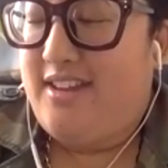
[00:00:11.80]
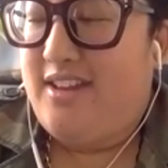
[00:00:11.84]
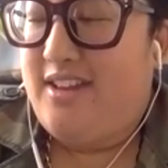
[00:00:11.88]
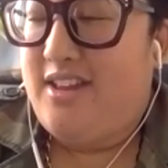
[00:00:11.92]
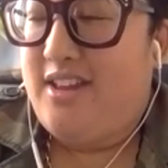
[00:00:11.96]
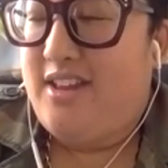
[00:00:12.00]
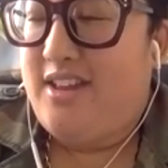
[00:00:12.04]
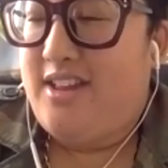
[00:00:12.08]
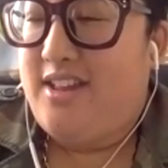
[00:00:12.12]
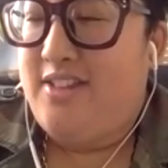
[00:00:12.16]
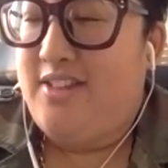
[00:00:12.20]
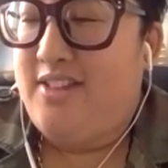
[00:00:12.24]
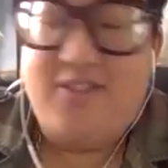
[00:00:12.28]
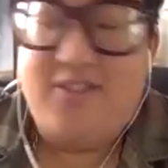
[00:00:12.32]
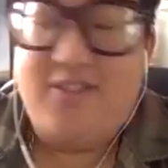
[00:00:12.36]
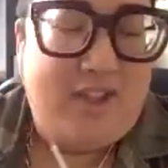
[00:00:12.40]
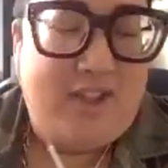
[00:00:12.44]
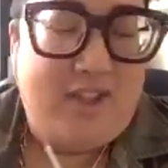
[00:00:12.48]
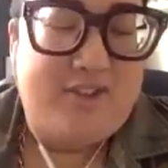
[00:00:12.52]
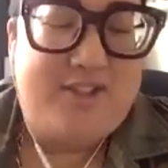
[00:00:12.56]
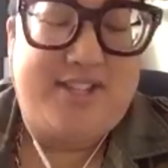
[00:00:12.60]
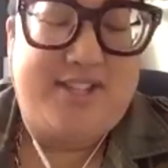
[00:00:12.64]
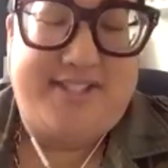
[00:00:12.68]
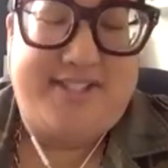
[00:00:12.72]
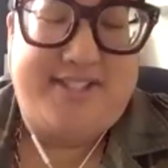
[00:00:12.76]
in
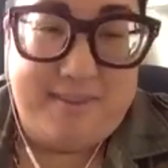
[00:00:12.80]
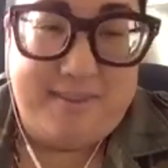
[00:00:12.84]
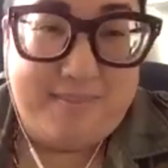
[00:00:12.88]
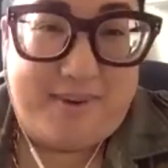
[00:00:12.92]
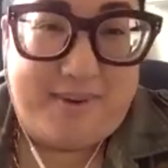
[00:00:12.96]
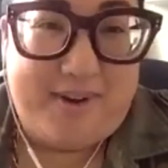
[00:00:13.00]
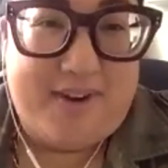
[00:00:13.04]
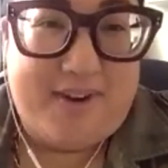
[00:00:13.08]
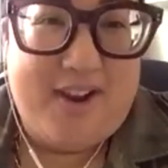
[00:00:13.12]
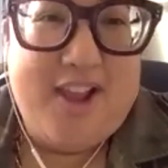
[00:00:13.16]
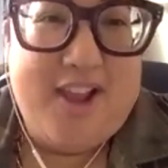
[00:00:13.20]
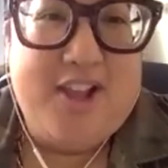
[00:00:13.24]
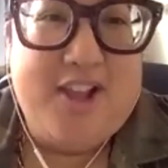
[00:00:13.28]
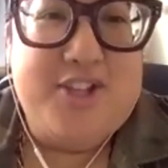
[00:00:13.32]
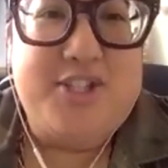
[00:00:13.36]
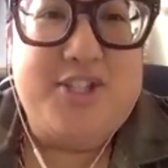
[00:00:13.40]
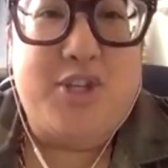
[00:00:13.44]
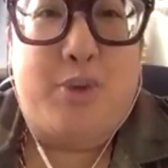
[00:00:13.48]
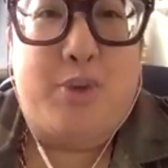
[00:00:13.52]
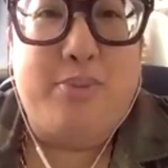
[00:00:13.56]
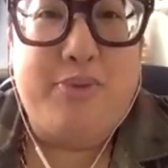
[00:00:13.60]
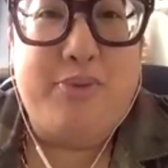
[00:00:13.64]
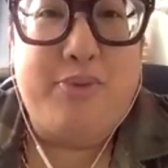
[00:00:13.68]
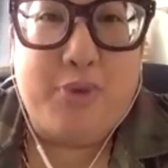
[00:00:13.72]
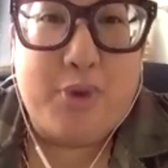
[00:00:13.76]
December. So
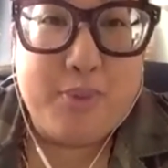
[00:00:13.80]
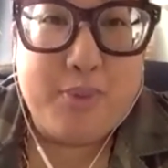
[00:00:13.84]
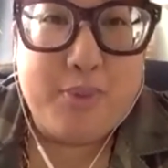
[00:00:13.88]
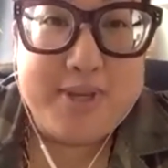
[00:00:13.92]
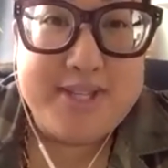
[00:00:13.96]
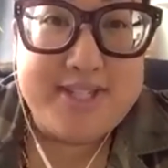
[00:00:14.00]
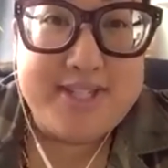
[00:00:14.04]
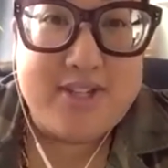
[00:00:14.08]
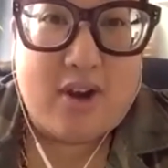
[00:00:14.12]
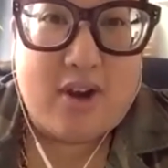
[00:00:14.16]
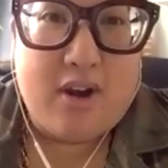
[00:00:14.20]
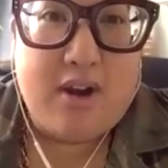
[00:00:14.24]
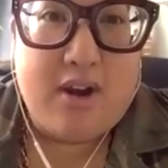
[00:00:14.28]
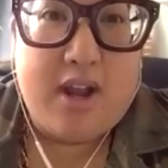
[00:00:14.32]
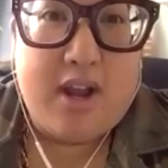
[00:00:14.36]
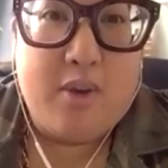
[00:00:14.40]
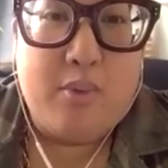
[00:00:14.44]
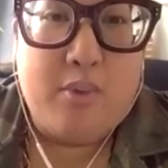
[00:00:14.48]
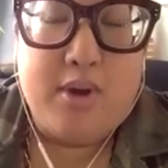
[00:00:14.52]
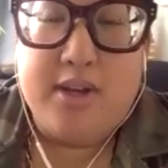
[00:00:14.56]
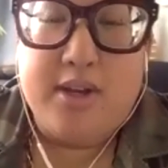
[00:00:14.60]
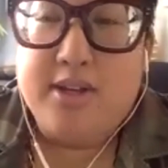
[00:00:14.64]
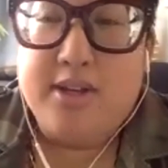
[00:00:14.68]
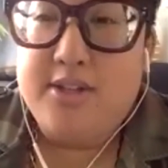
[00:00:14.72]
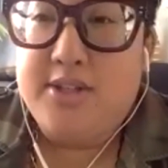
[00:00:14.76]
before we start, I
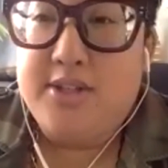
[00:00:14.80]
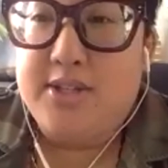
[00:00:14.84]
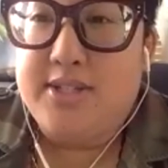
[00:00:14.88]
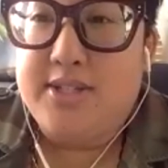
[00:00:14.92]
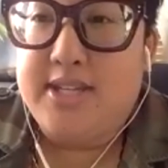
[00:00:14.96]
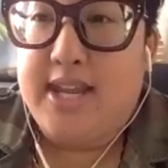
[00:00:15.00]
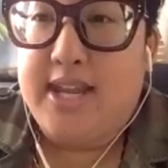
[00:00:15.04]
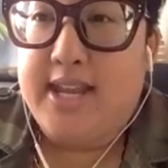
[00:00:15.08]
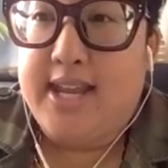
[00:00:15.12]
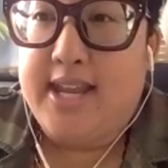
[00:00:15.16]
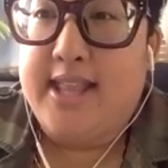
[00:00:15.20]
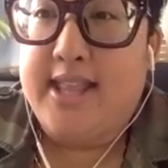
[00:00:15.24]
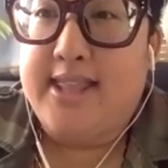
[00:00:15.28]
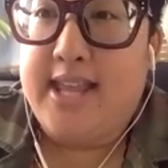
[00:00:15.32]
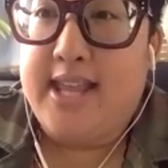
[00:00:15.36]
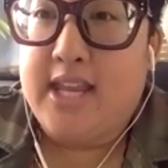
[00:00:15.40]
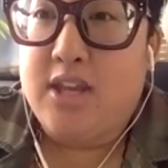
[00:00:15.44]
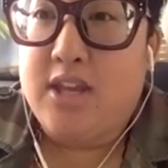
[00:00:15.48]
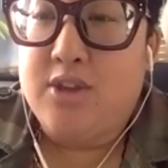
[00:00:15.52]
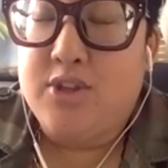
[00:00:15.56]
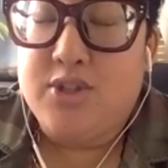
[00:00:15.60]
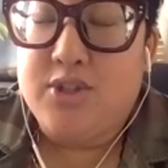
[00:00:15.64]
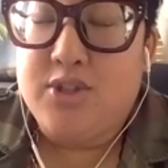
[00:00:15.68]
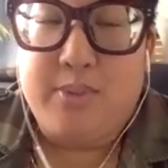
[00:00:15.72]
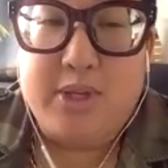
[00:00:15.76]
wanted to say again, thank
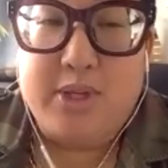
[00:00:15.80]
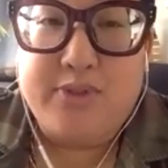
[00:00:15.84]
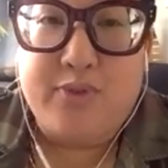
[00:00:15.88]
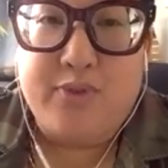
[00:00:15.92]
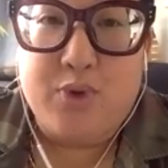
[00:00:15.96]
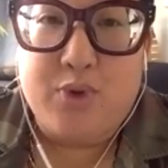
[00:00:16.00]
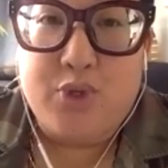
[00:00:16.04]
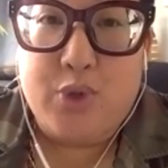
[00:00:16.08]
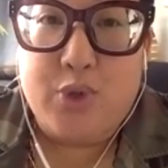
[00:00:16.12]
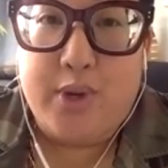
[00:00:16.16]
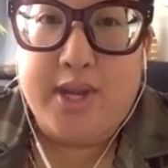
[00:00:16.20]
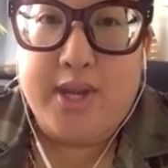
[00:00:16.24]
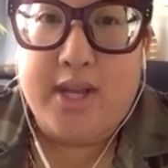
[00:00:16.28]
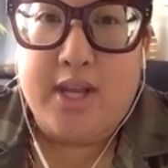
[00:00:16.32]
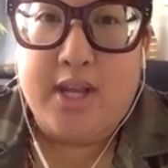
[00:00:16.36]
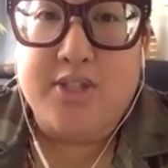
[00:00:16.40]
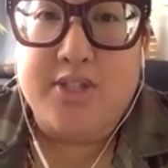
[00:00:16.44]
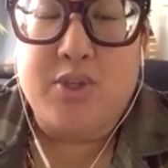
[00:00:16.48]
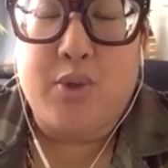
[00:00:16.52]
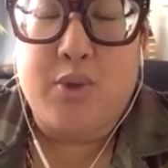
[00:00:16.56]
you so much for joining us.